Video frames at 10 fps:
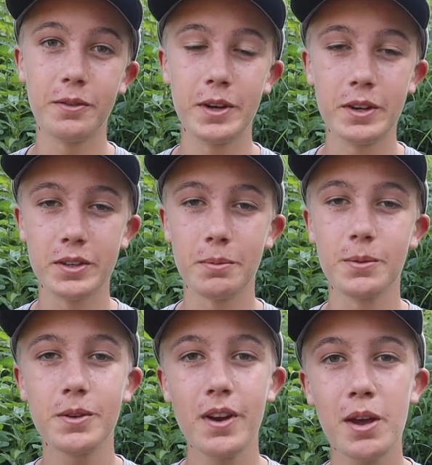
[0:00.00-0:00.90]
free to
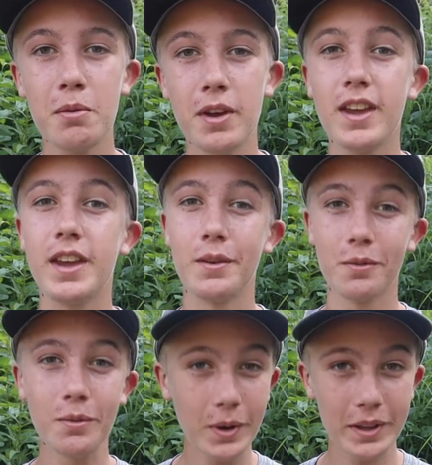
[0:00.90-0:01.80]
subscribe. It
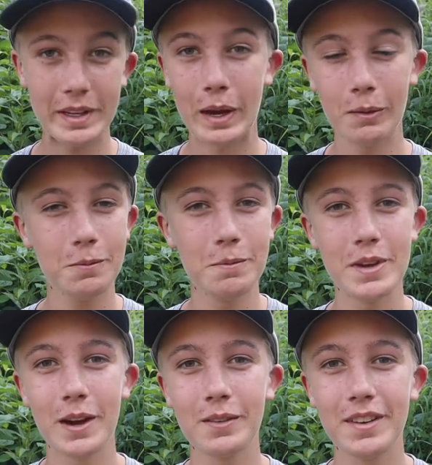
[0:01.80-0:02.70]
really helps
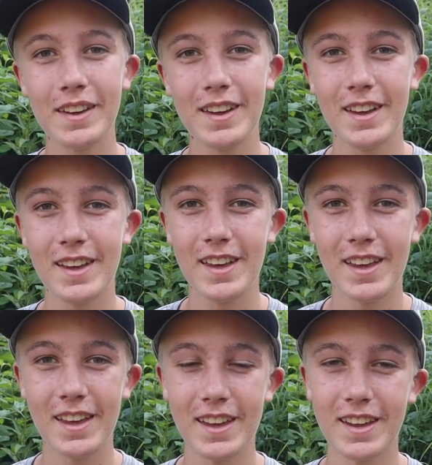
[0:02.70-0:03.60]
me out.
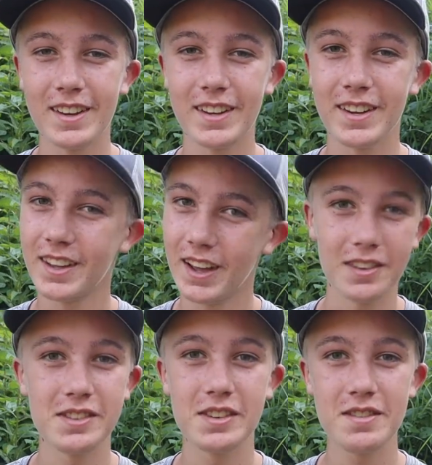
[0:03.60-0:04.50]
And
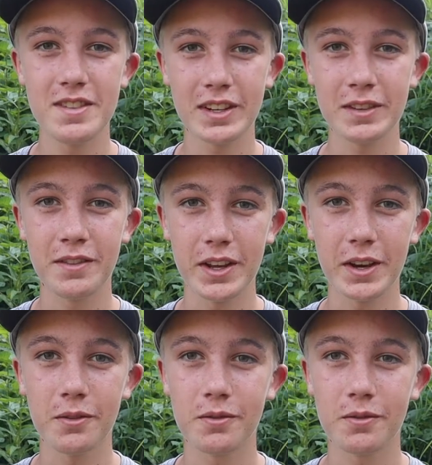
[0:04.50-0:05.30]
I'll see you in the next video.